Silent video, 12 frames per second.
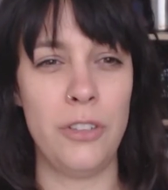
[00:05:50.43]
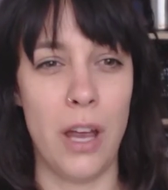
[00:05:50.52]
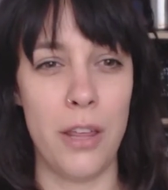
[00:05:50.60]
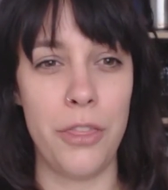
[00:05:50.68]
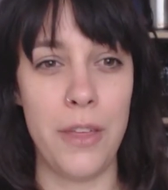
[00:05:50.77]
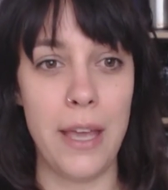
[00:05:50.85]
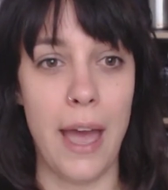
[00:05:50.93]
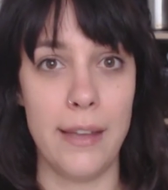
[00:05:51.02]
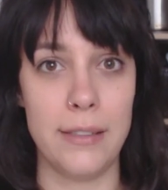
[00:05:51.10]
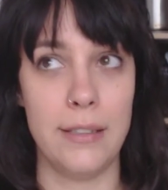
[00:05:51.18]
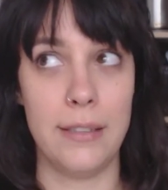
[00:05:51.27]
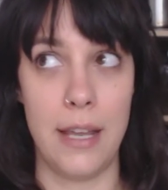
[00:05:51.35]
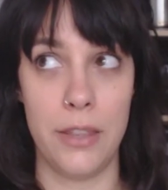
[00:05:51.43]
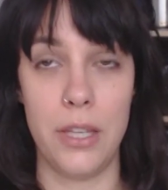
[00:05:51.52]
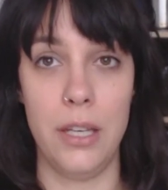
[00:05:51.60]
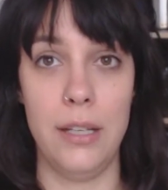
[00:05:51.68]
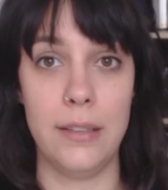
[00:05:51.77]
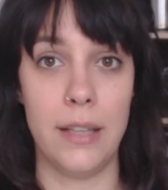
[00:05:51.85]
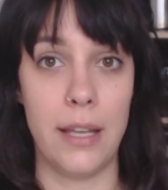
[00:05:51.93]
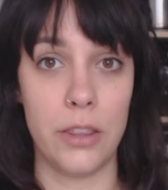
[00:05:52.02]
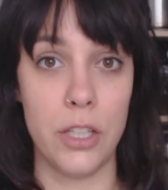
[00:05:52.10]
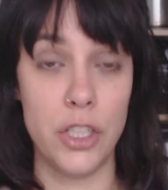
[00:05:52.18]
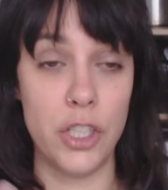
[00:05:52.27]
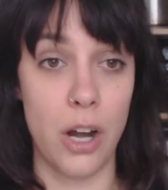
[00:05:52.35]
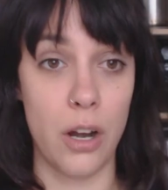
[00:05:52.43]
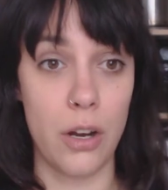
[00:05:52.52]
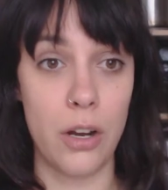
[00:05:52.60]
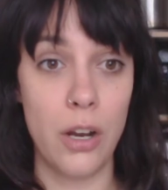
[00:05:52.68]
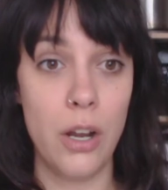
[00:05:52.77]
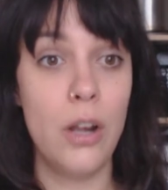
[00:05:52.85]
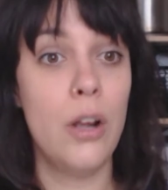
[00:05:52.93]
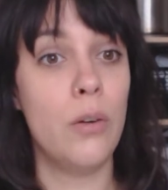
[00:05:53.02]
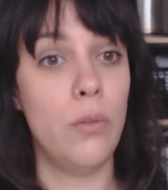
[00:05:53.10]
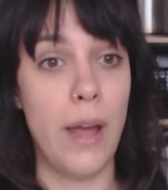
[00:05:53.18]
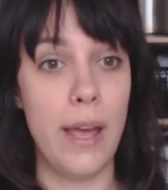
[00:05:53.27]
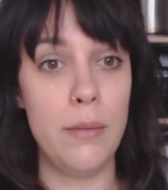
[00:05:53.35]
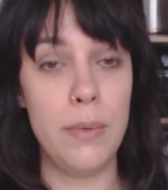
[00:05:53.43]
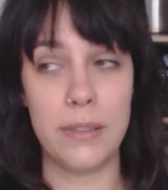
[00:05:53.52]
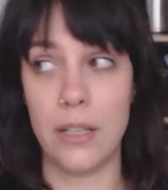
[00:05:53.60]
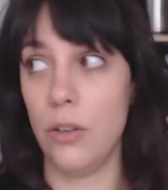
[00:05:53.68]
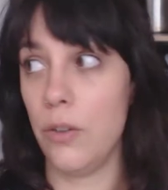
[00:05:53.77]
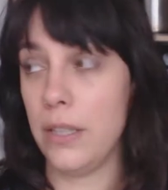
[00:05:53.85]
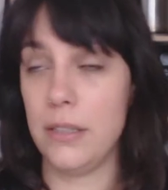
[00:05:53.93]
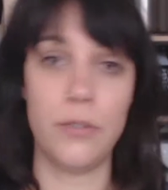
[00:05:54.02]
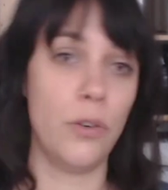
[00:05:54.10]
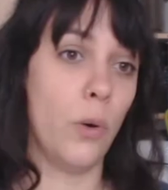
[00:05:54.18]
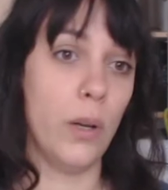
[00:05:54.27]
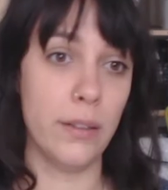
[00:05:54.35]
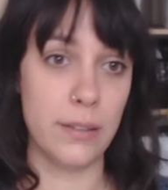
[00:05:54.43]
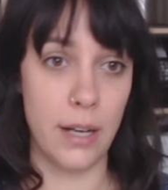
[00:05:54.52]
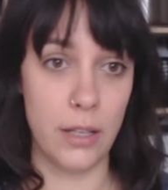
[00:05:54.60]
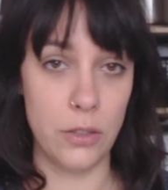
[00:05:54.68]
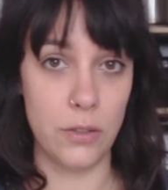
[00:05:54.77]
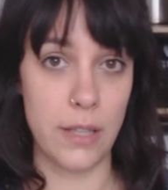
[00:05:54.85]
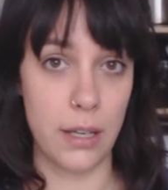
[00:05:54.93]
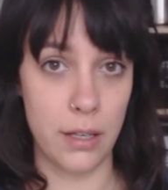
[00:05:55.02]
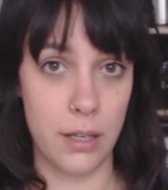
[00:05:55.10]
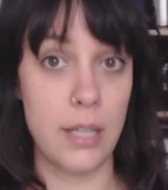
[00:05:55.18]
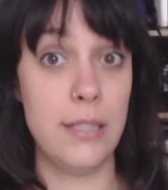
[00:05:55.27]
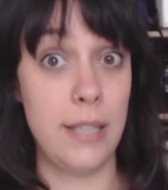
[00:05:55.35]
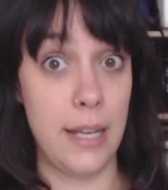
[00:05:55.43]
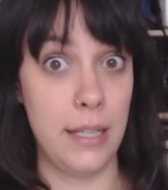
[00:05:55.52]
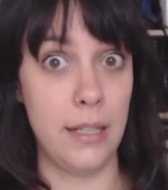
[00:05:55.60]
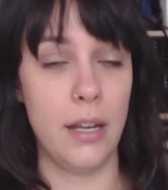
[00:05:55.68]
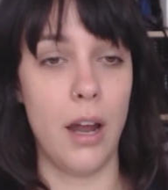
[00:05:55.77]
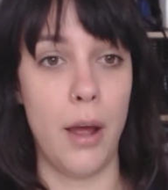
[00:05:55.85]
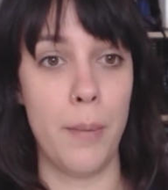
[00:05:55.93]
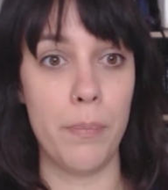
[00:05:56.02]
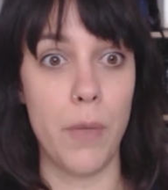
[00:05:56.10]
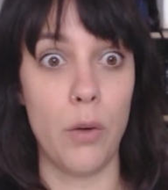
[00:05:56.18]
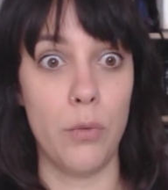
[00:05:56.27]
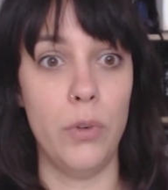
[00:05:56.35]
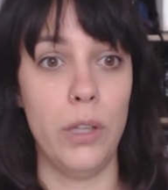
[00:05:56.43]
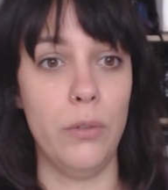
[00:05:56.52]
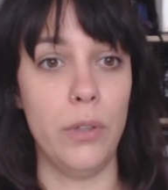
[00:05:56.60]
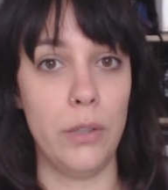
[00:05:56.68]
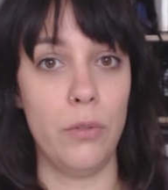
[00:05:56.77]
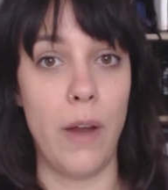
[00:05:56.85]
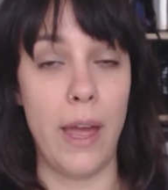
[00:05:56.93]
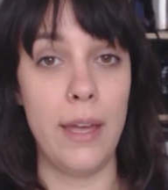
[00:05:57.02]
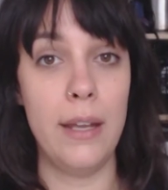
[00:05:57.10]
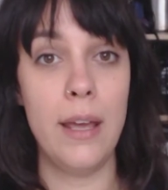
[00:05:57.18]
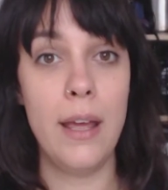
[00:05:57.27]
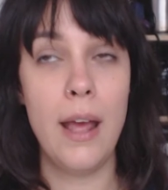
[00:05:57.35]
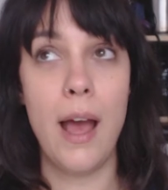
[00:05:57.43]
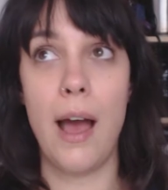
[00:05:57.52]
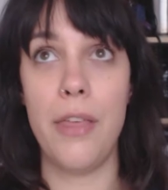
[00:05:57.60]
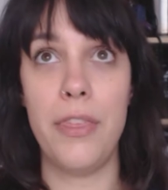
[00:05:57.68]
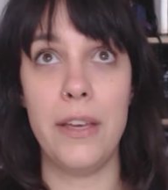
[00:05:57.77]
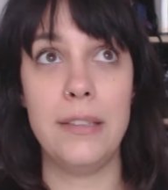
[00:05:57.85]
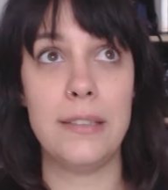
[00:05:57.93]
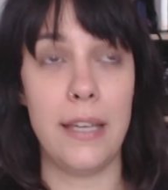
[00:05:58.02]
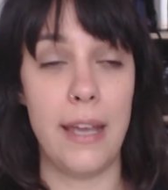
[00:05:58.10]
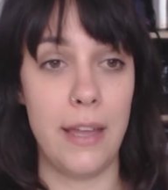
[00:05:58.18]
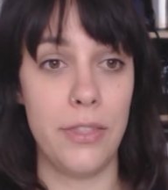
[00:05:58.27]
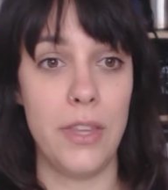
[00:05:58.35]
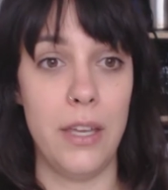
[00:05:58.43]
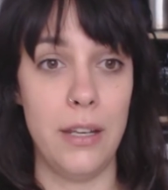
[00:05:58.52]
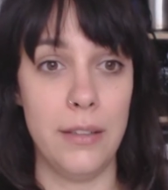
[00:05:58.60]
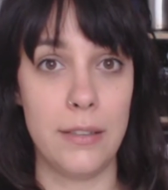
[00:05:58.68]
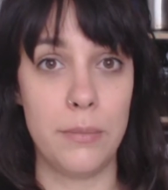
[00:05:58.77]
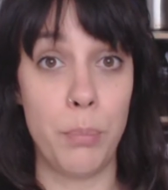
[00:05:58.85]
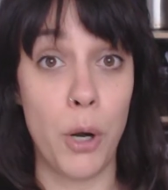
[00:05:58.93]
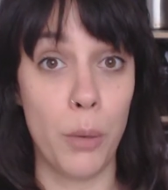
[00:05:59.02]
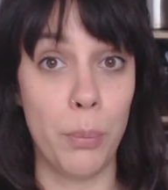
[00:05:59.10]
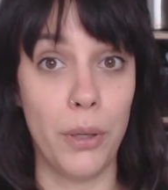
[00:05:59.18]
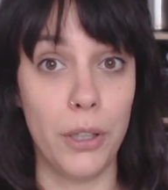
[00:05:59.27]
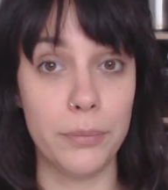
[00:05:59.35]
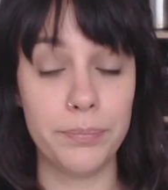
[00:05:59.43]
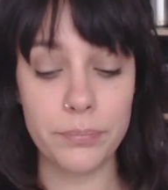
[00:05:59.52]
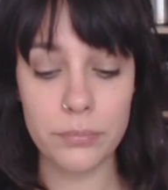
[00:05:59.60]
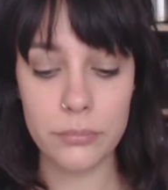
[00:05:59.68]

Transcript: I think astaxanthin is like the dark red, because I know that different oils that I use that contain it are really, really red. I think zeaxanthin is purple.